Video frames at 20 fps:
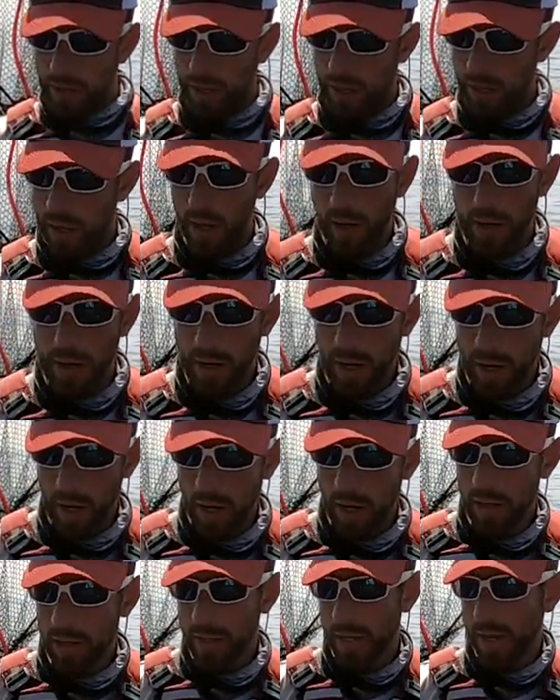And
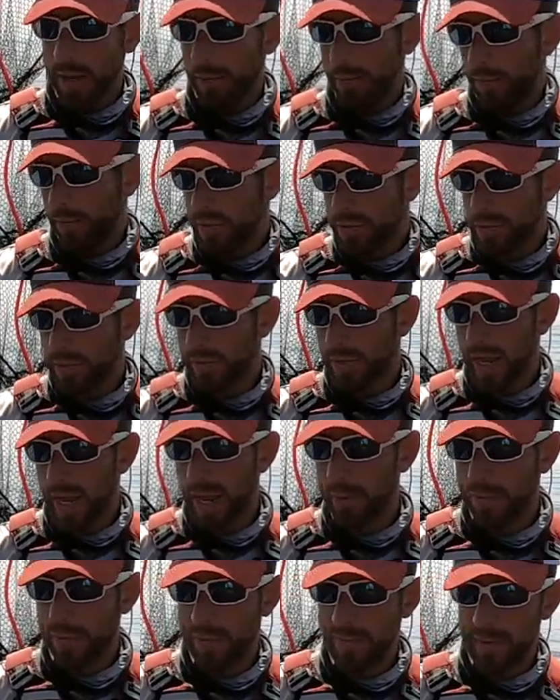uh, yeah, we'll see what
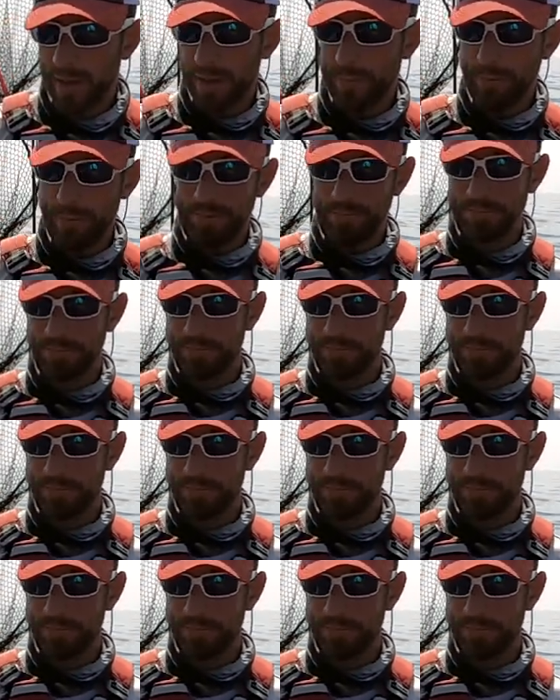happens, man.